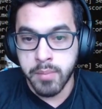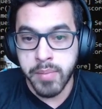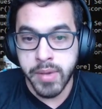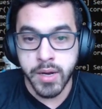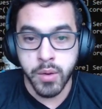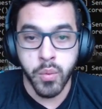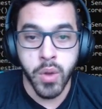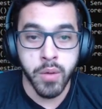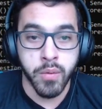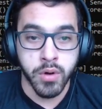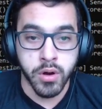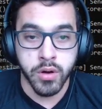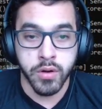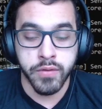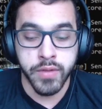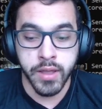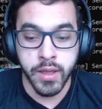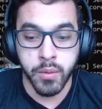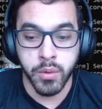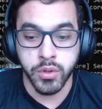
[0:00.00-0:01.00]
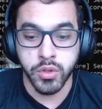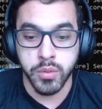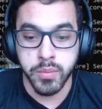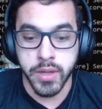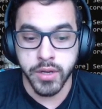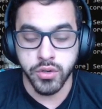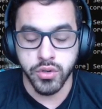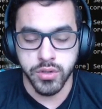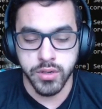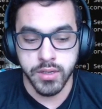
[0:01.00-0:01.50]
By the way, one other thing I want to
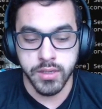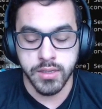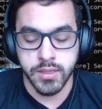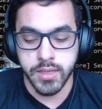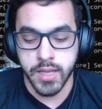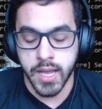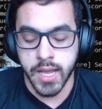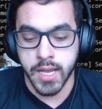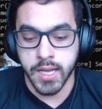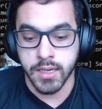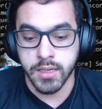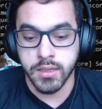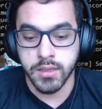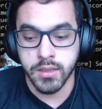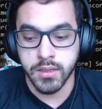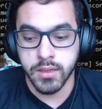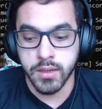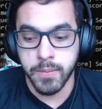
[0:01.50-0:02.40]
mention is that